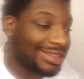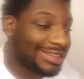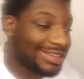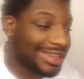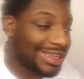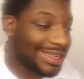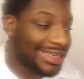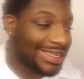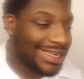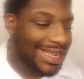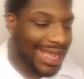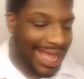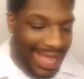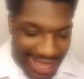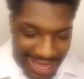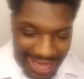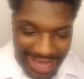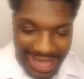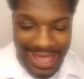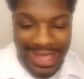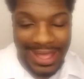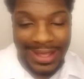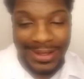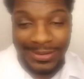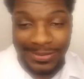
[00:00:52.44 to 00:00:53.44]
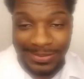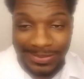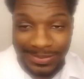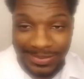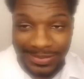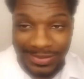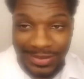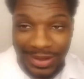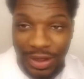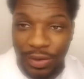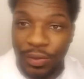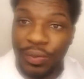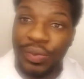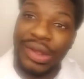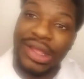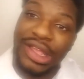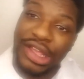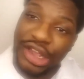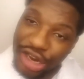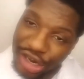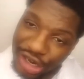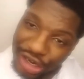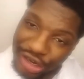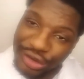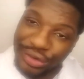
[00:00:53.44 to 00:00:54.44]
Today
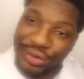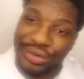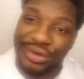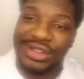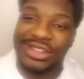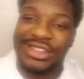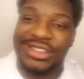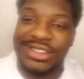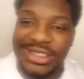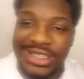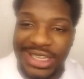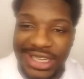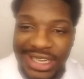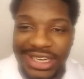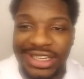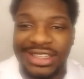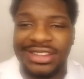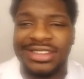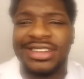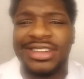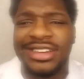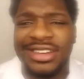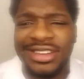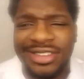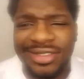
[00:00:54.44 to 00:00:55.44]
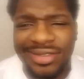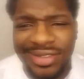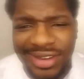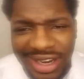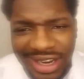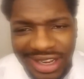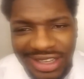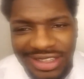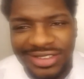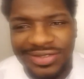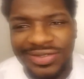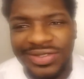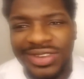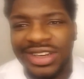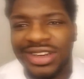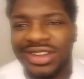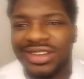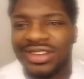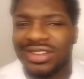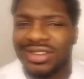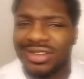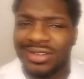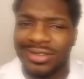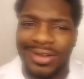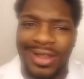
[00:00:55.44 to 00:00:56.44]
we are going to get into this reaction
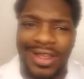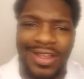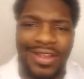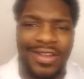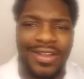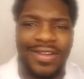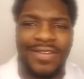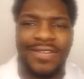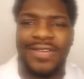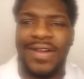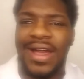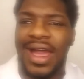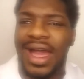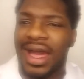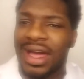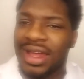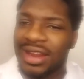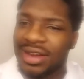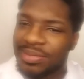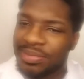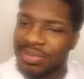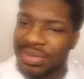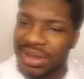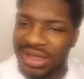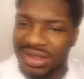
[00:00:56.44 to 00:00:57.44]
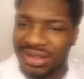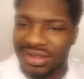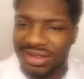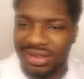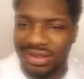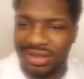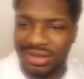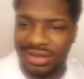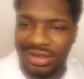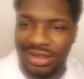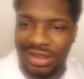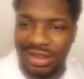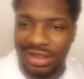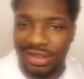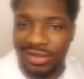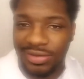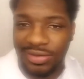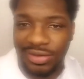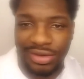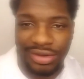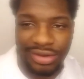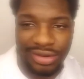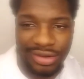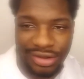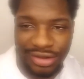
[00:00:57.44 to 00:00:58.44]
video of how to be
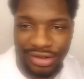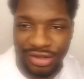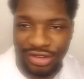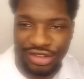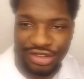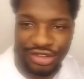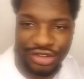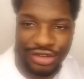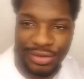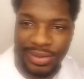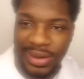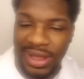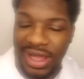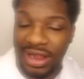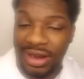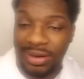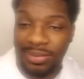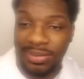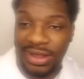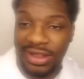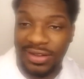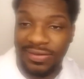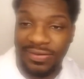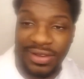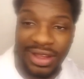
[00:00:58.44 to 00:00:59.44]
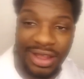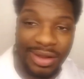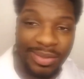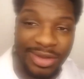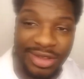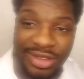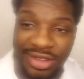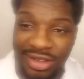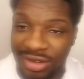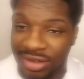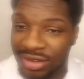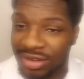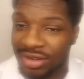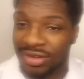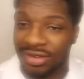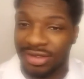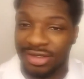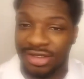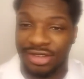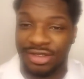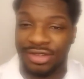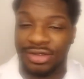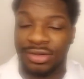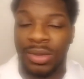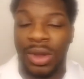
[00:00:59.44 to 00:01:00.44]
successful on YouTube, how to be famous on
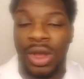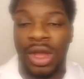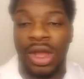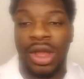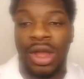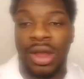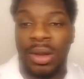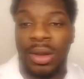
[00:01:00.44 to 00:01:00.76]
YouTube,